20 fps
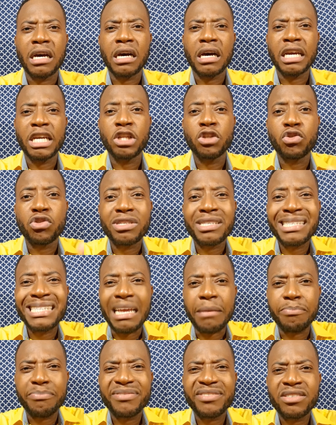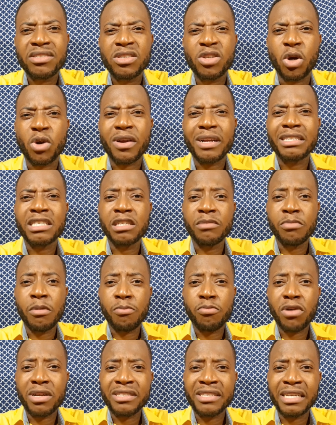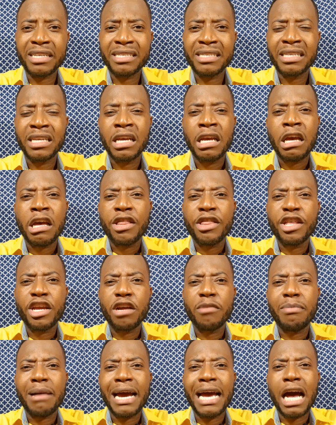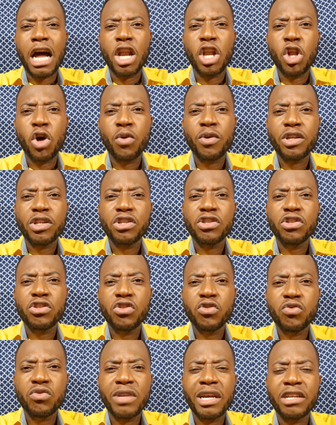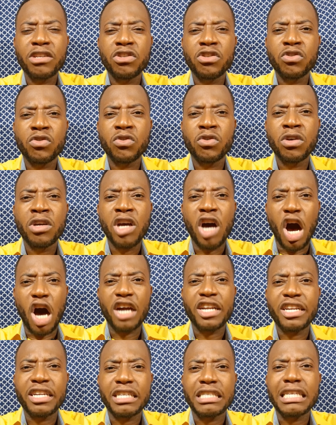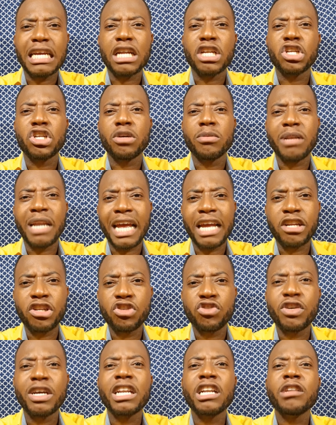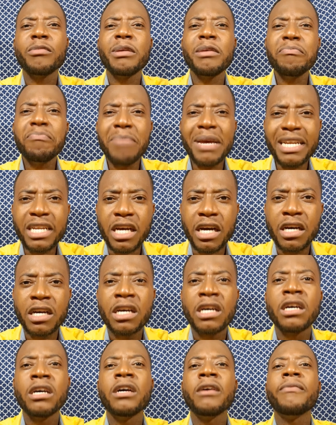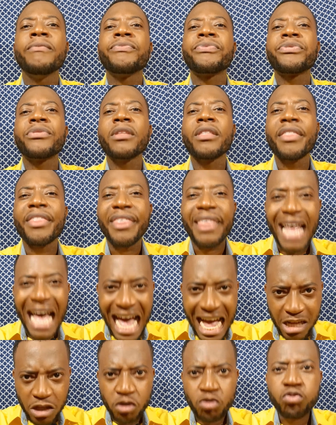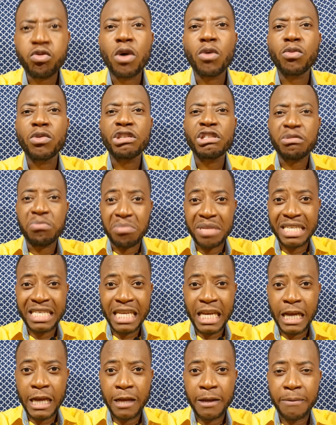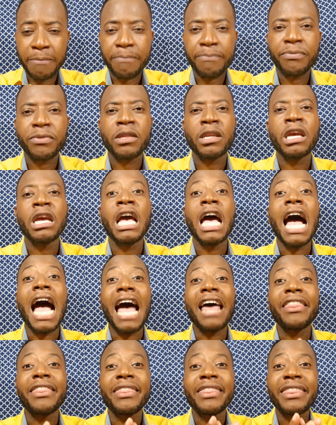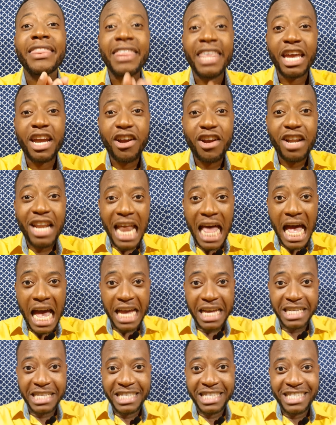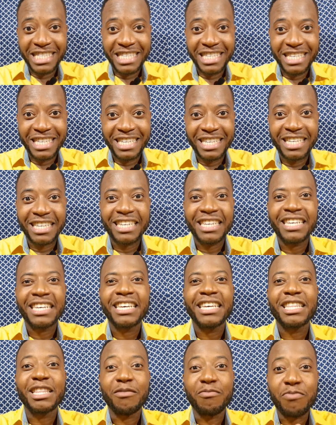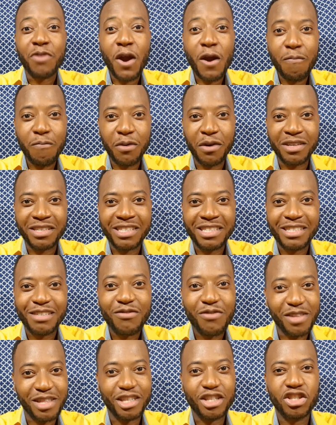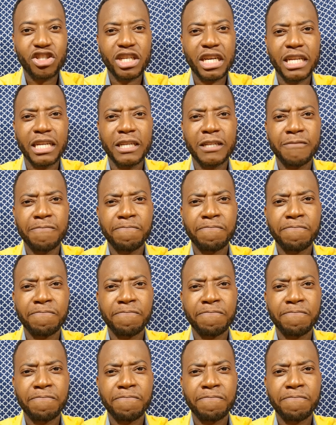into steps or a simple process, thereby allowing the students to understand double entry a little bit better. That's what was missing. And there lies the purpose for this channel.